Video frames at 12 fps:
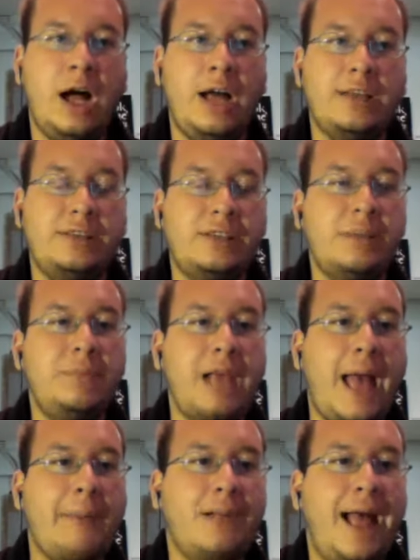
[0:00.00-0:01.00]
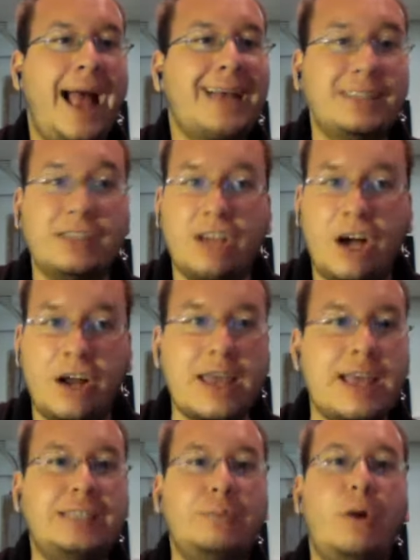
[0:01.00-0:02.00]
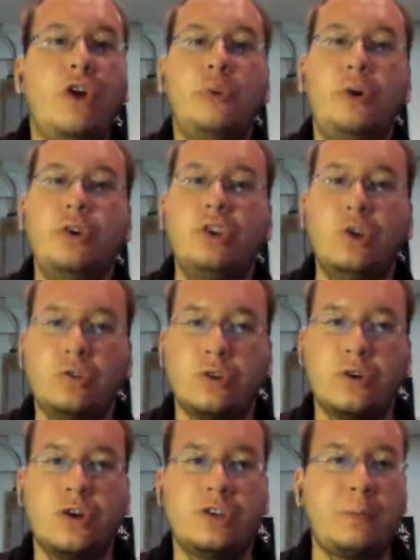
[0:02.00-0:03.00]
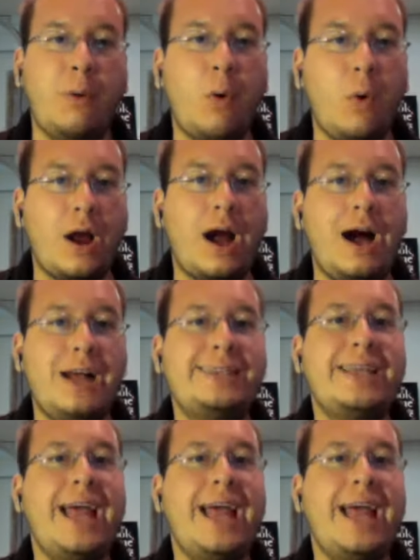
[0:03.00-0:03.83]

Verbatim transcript: Uh, something Apple hasn't done is multiple user support on